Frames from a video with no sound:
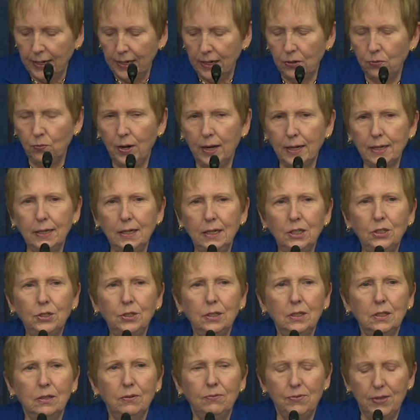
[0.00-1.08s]
In
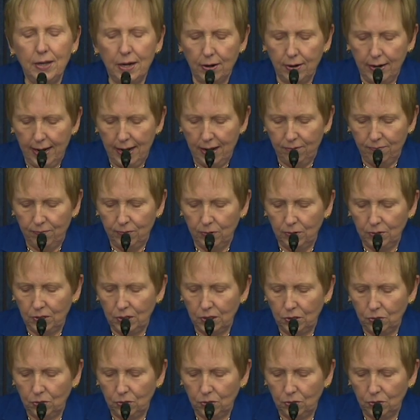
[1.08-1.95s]
recognition of their efforts,